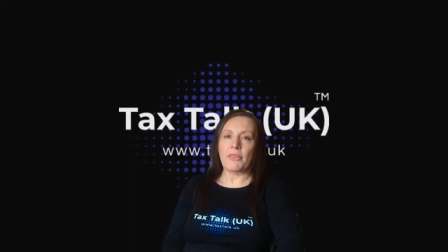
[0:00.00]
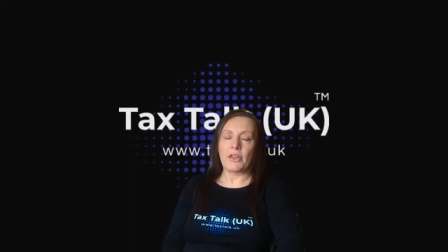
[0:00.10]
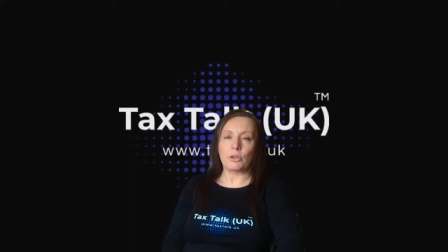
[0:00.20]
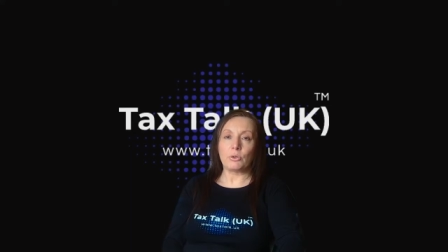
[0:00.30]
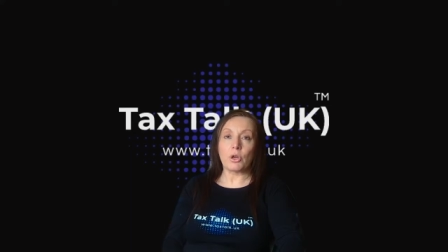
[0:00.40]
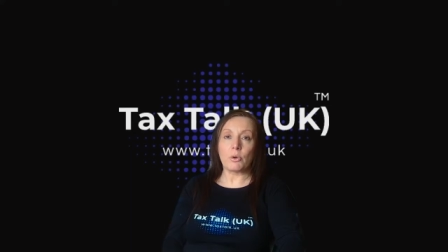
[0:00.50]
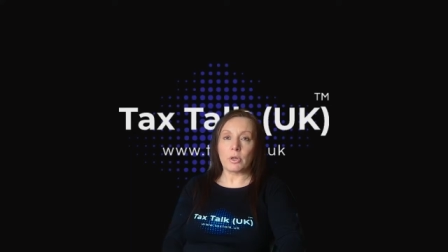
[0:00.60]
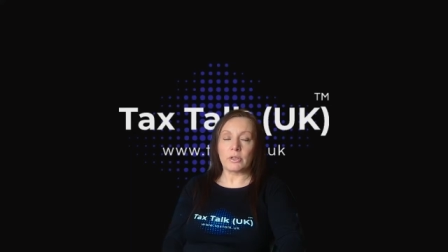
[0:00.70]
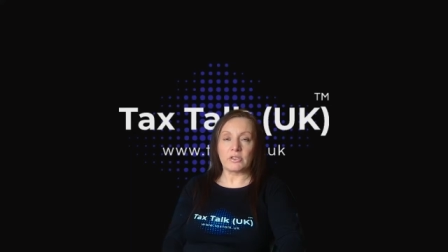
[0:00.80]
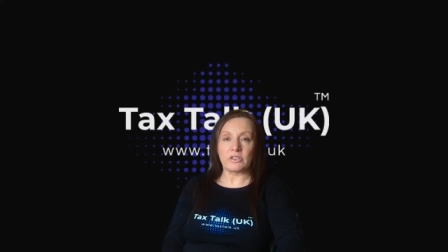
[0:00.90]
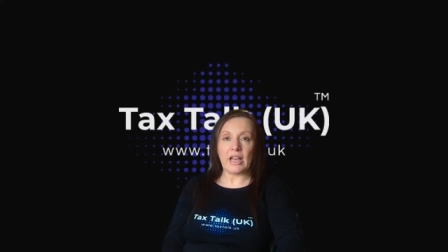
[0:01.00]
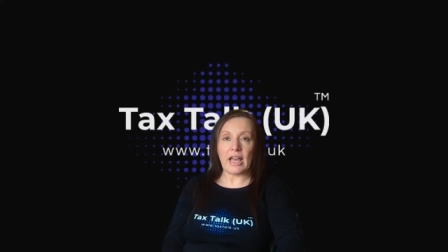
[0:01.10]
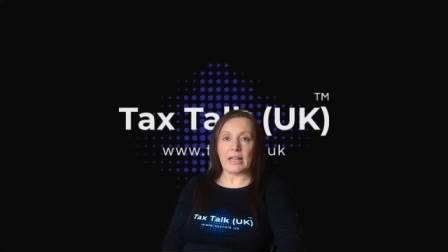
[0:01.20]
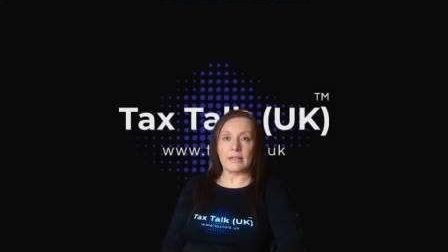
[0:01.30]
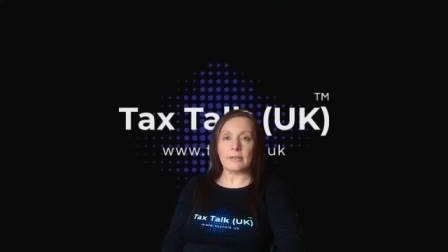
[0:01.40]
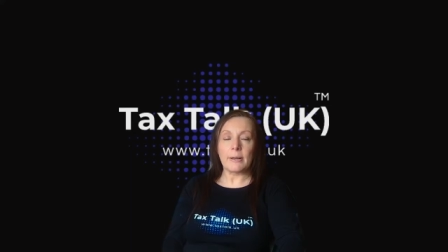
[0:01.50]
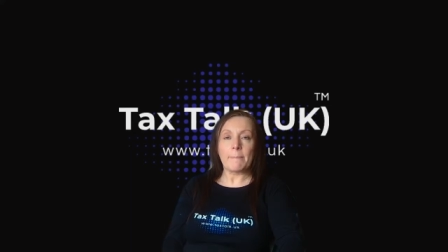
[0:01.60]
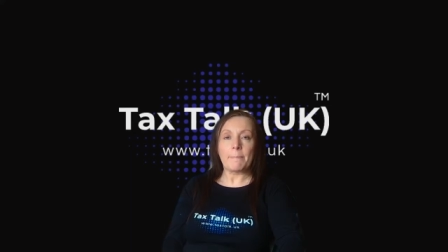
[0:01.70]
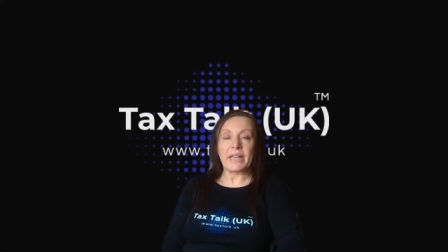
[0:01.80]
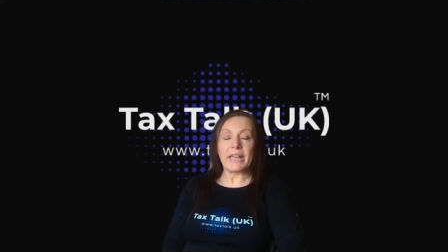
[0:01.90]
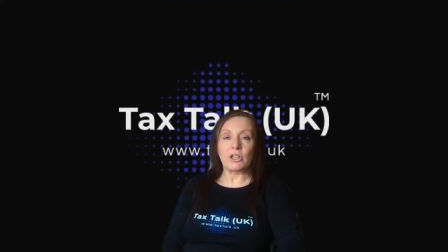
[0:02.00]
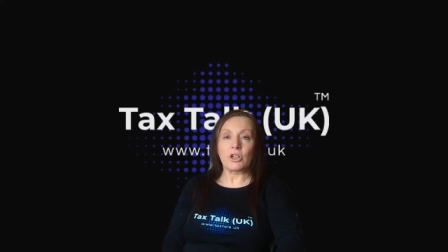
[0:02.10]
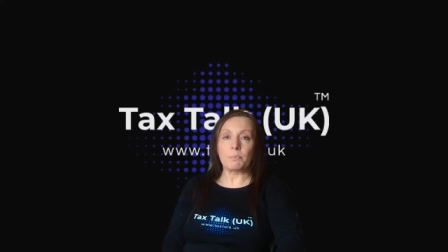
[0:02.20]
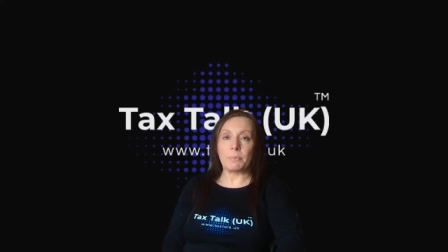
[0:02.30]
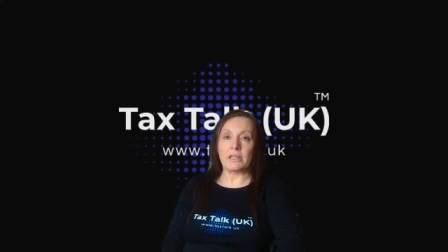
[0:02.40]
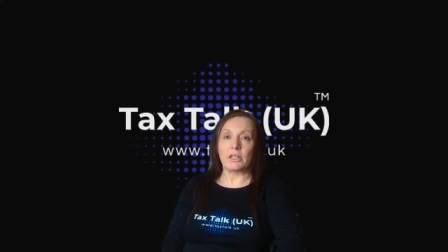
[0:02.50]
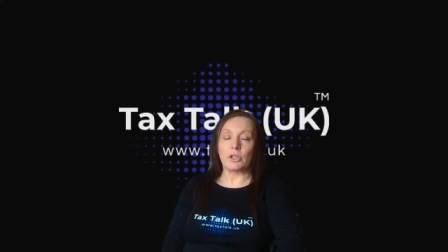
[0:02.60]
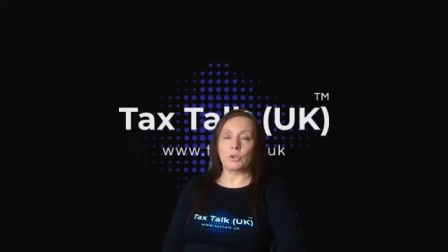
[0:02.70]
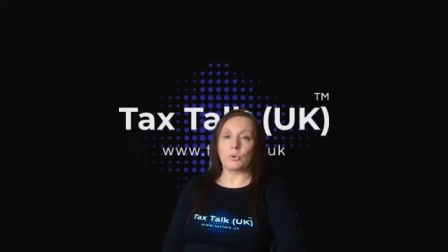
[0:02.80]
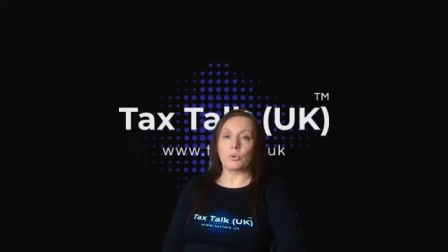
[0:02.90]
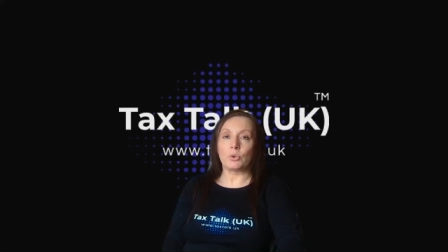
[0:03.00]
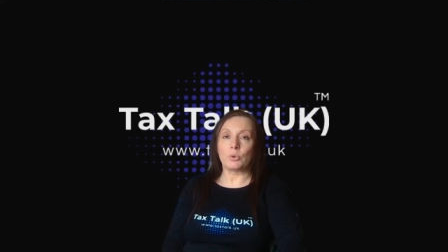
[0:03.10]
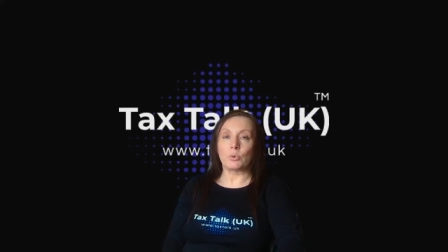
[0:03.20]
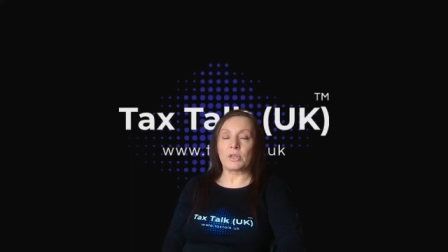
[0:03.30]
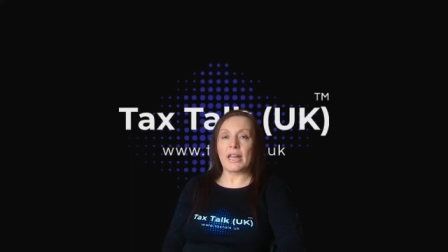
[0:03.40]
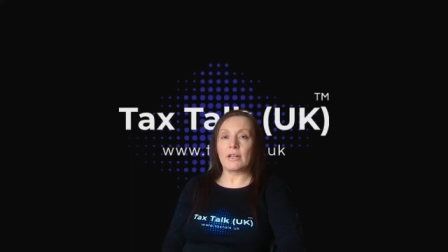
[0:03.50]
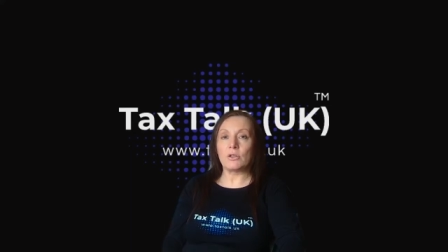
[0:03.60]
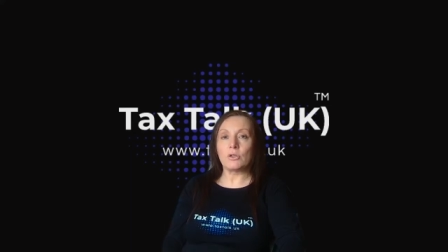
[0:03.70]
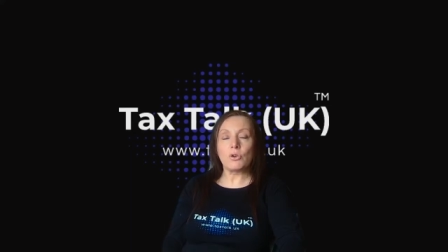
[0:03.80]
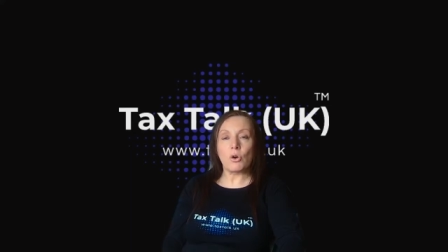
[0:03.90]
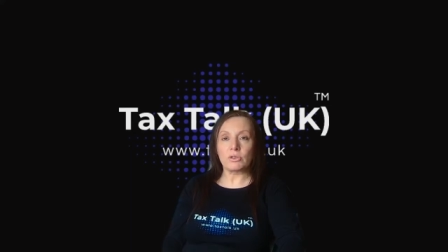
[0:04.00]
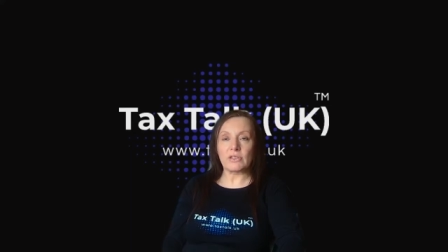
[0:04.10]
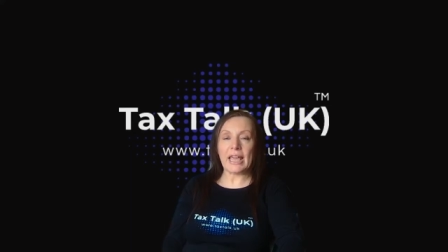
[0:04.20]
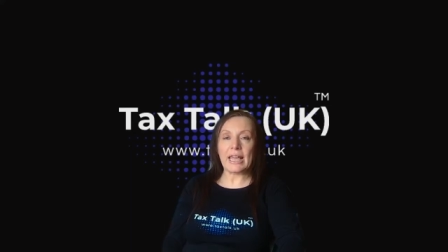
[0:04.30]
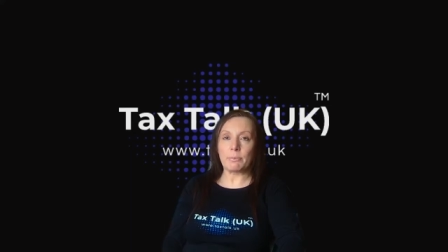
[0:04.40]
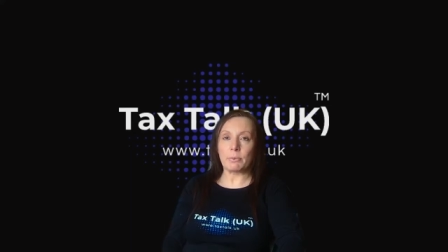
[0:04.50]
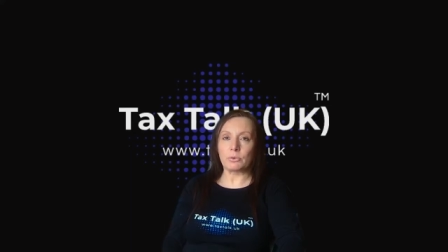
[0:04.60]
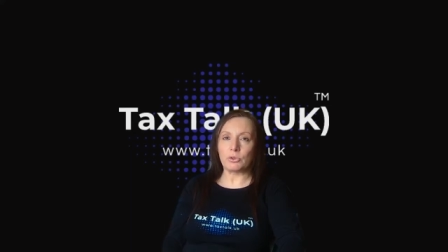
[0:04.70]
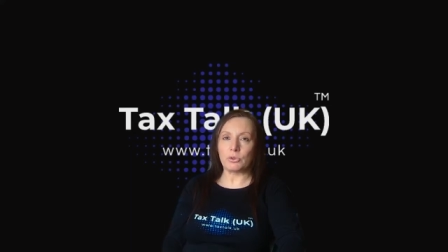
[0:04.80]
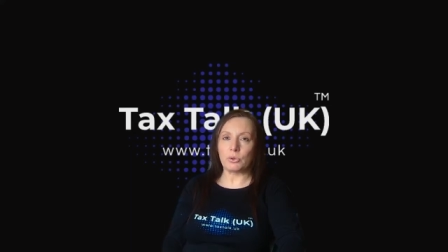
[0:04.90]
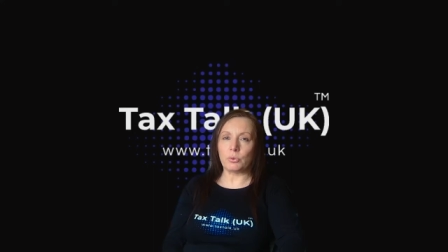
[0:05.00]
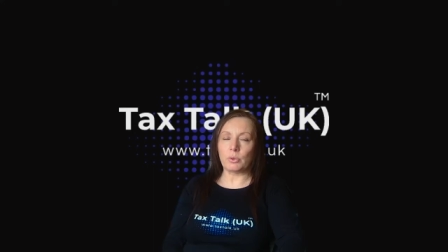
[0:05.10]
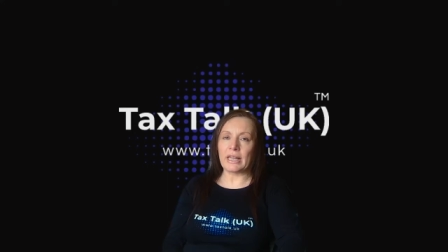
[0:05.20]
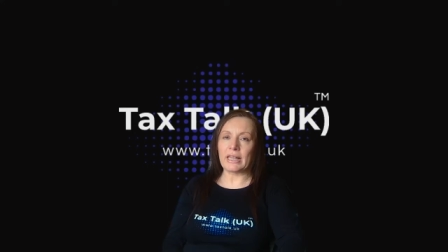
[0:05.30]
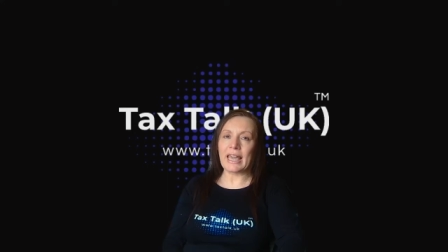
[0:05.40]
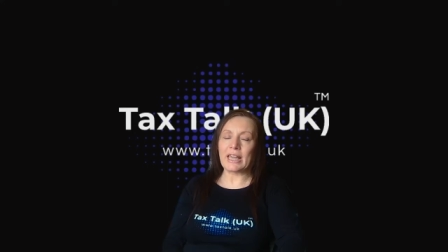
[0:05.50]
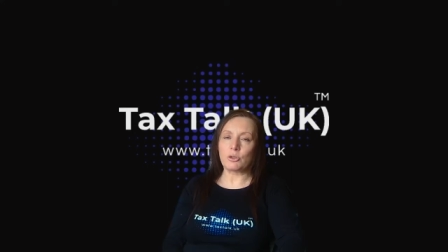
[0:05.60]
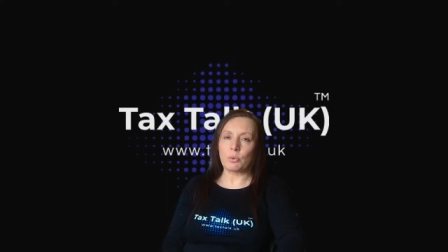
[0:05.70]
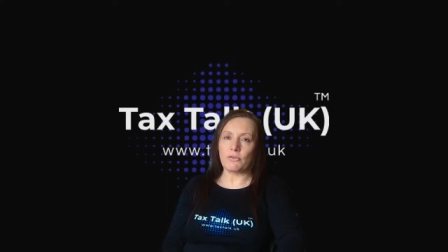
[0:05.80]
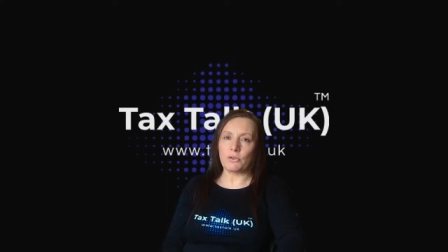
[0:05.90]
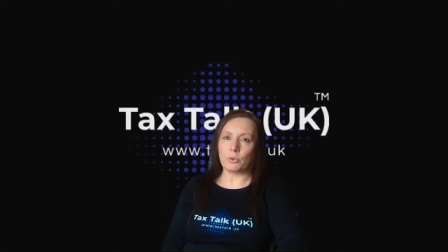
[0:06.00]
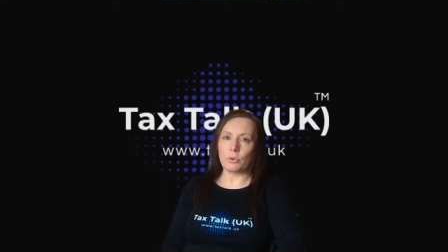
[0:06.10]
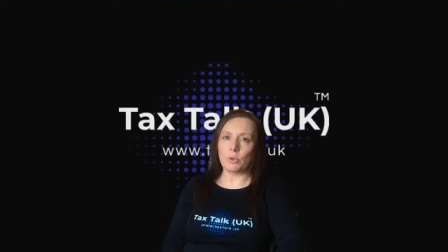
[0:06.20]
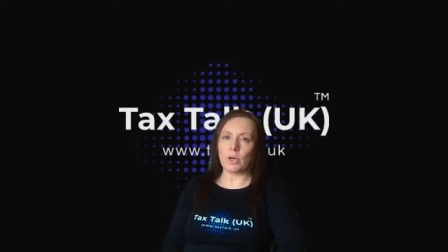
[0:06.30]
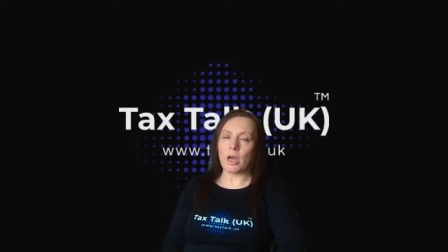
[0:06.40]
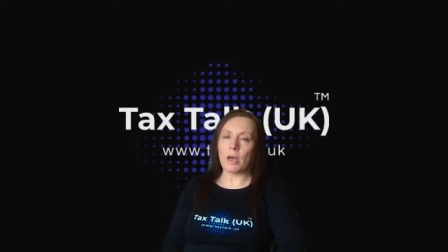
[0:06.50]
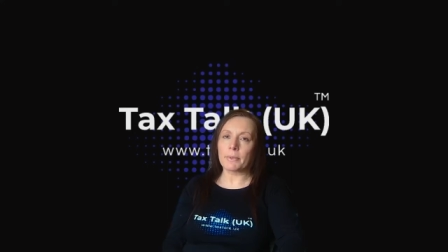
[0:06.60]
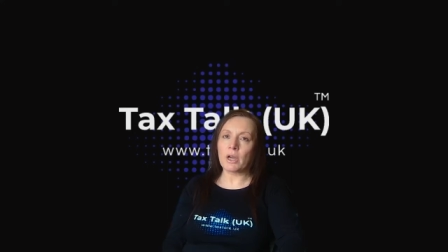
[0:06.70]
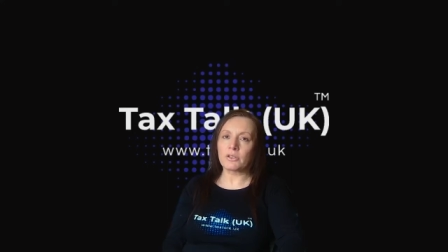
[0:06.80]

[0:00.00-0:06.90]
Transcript: that you don't understand, it could be that you're you're then not able to engage with your um,